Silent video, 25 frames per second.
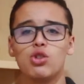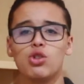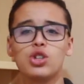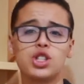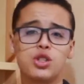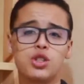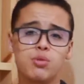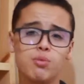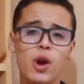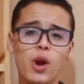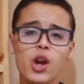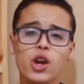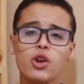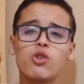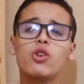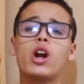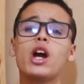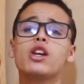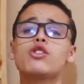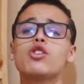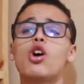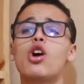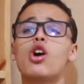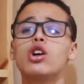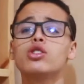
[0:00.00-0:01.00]
It's my
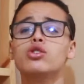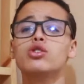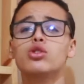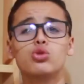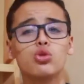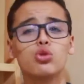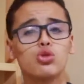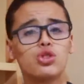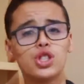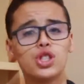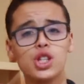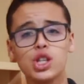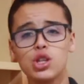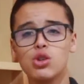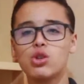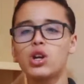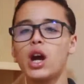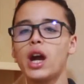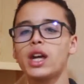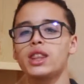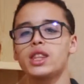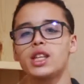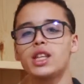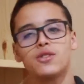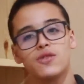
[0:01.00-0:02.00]
great honor to see you
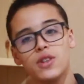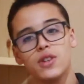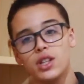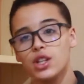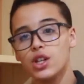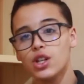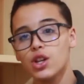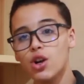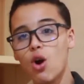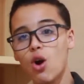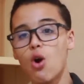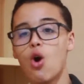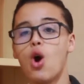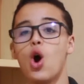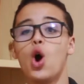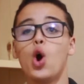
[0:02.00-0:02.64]
in this video